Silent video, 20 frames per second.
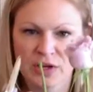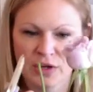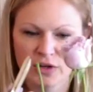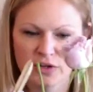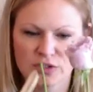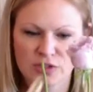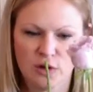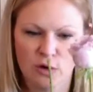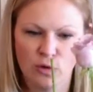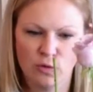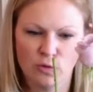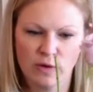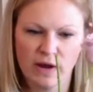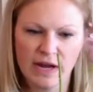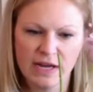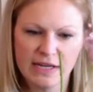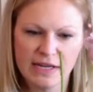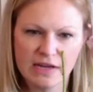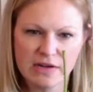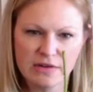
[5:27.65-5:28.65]
So
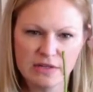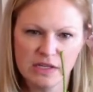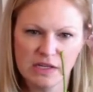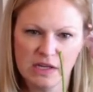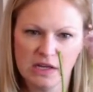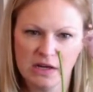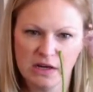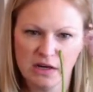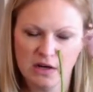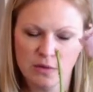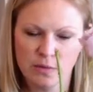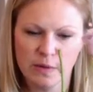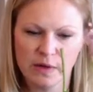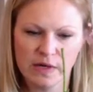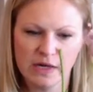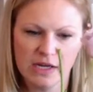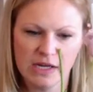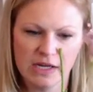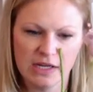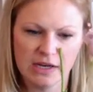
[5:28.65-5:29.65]
right down here where
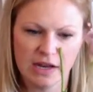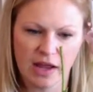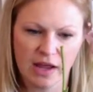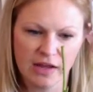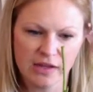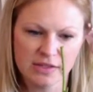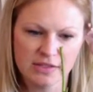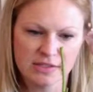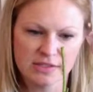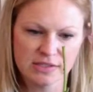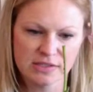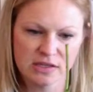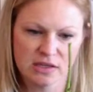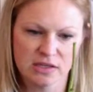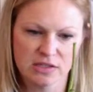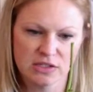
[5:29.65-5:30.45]
he connects